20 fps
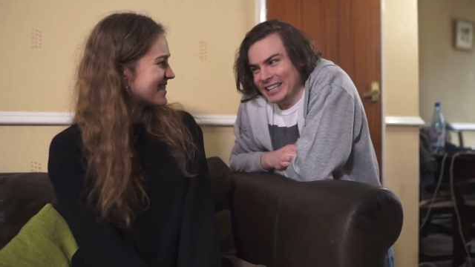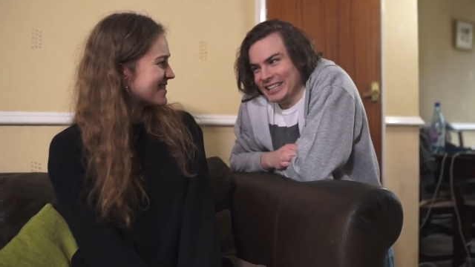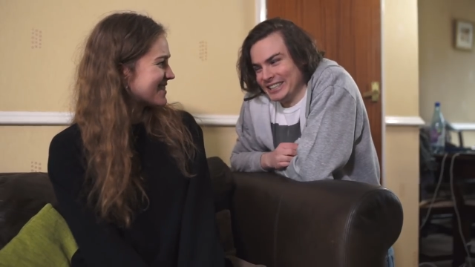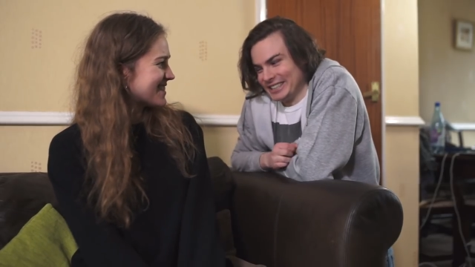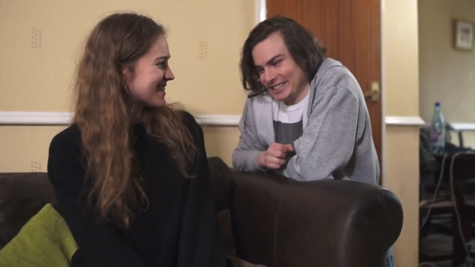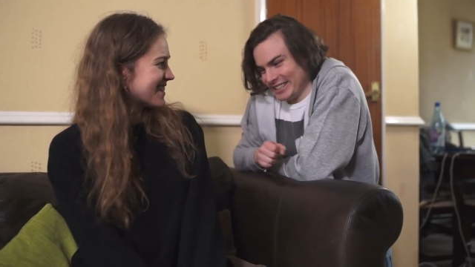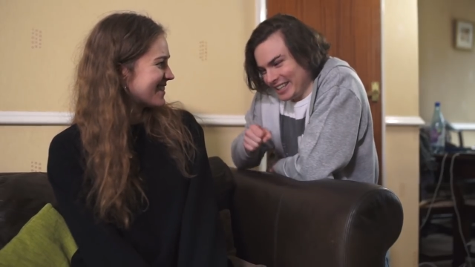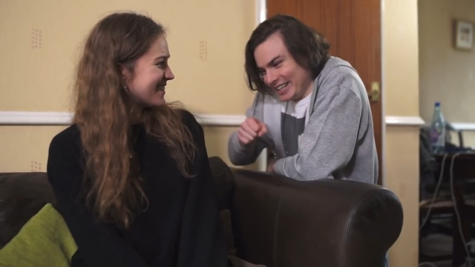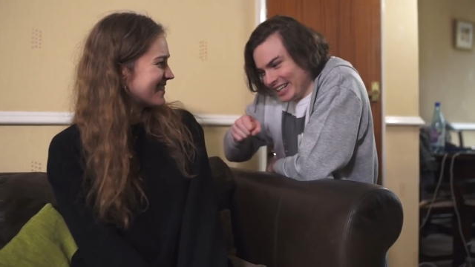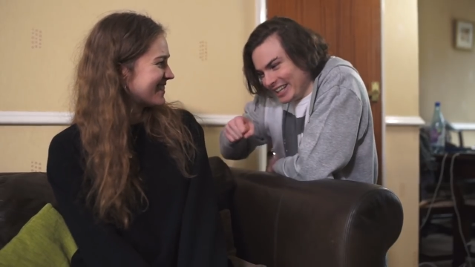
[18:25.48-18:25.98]
Speaker 1: Too
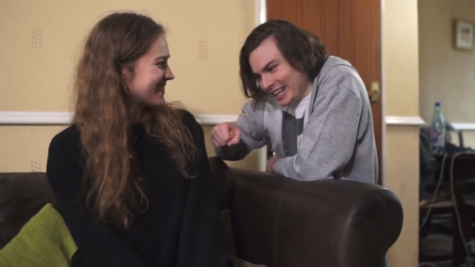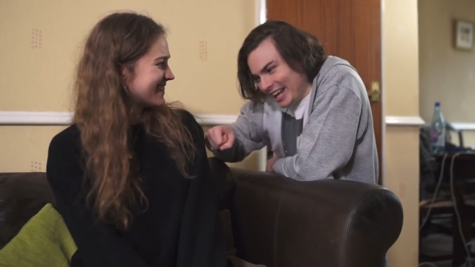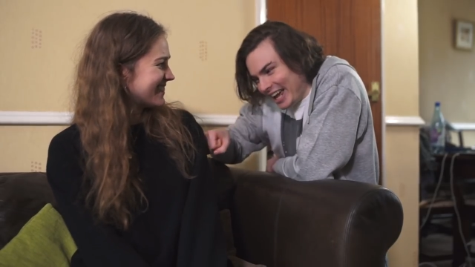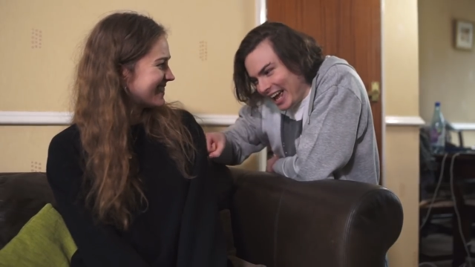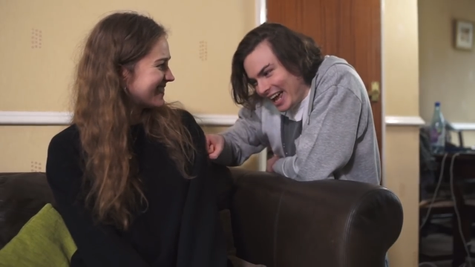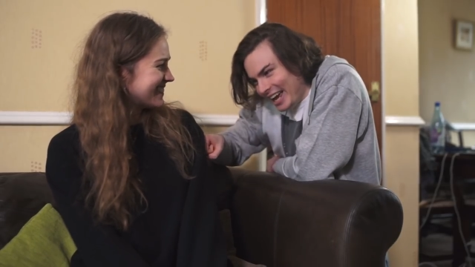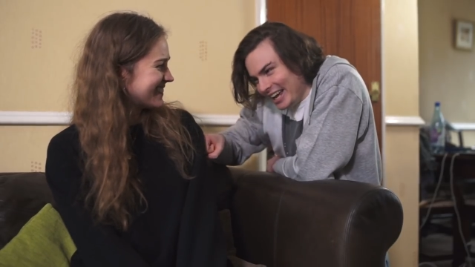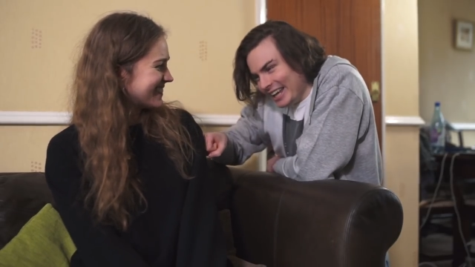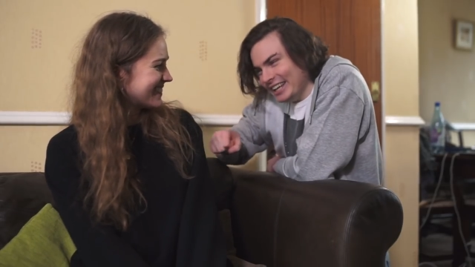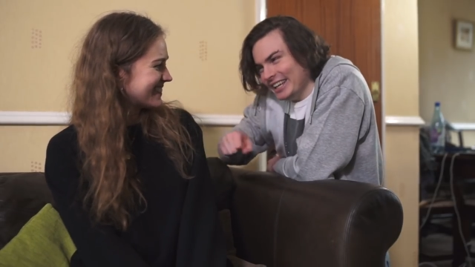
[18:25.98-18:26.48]
soon?
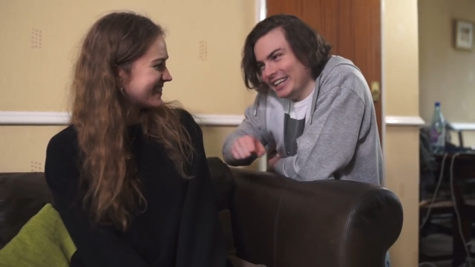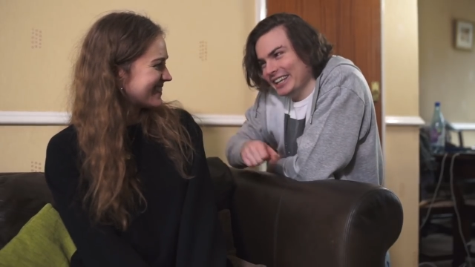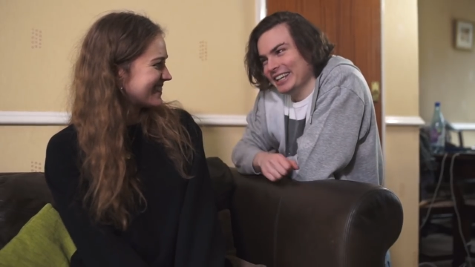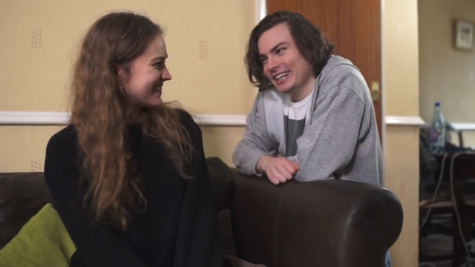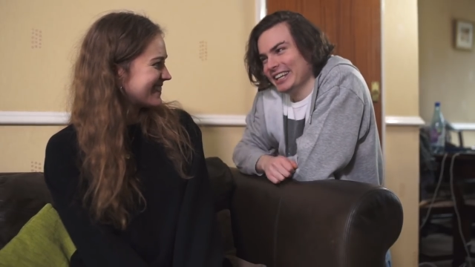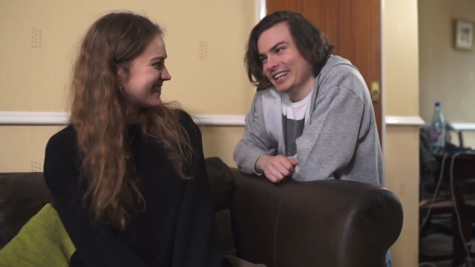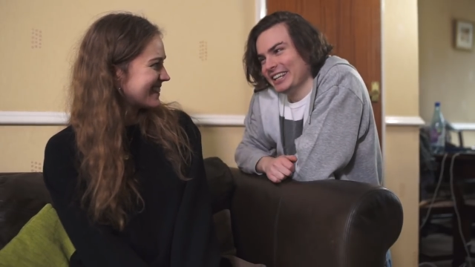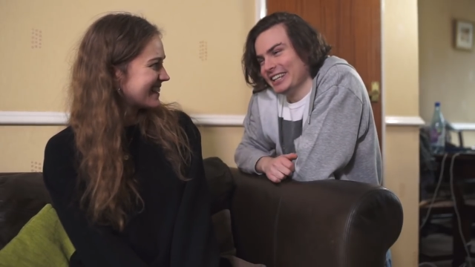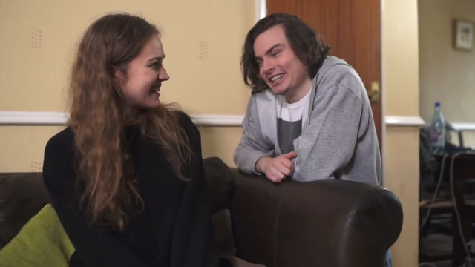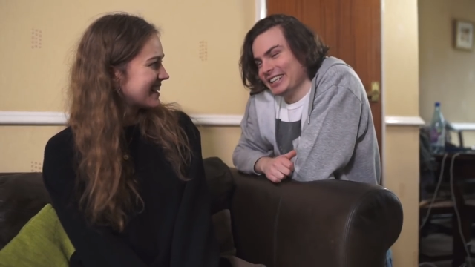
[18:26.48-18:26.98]
Hey.
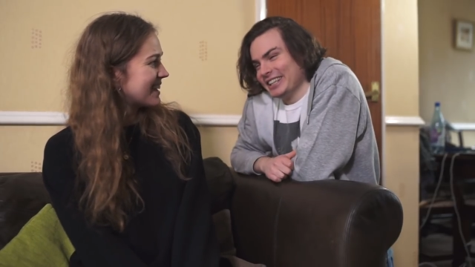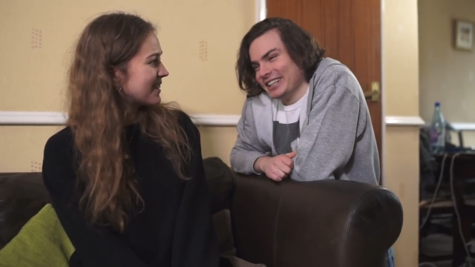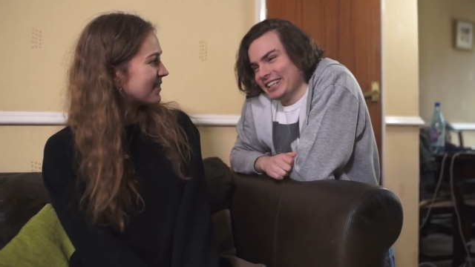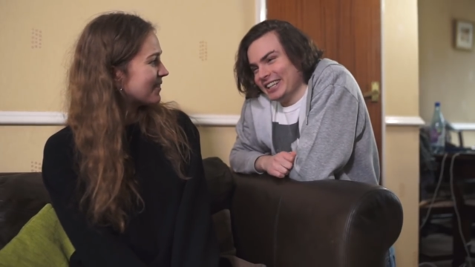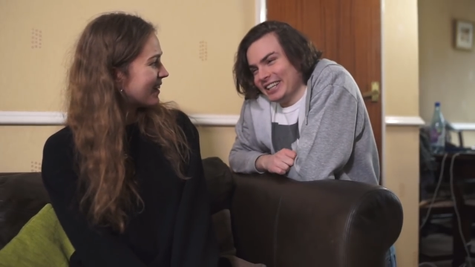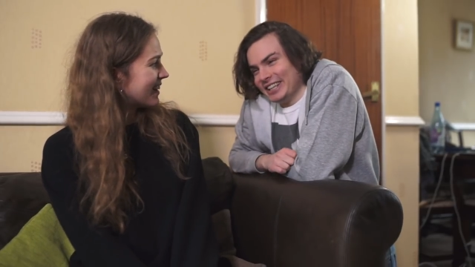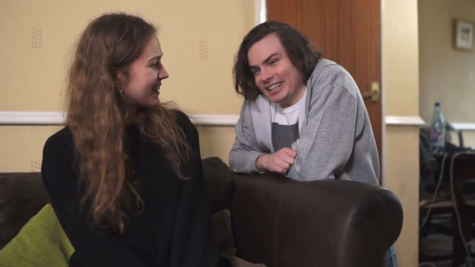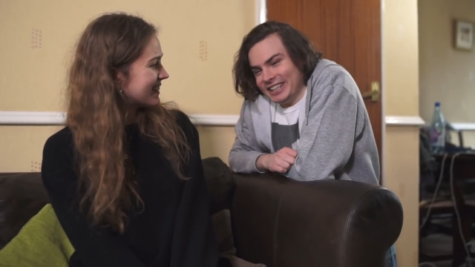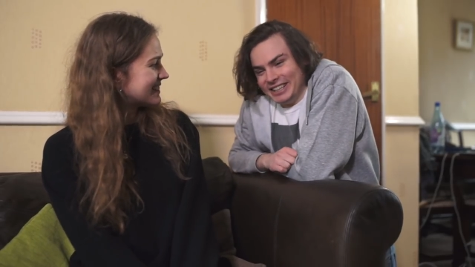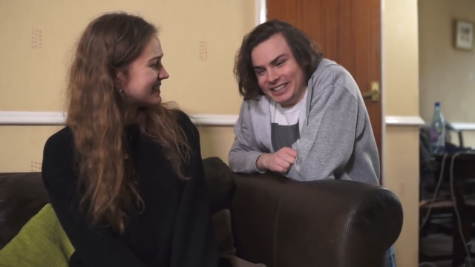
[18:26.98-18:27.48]

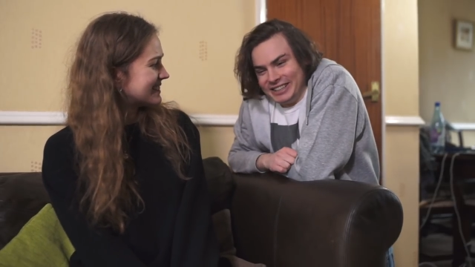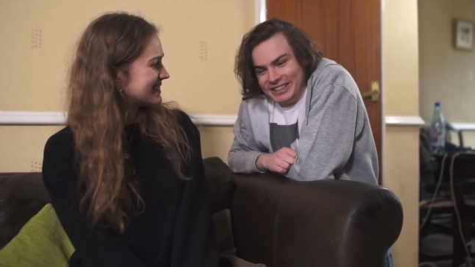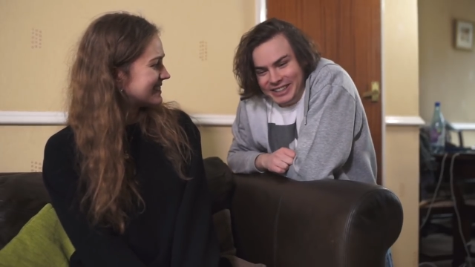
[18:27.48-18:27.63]
What?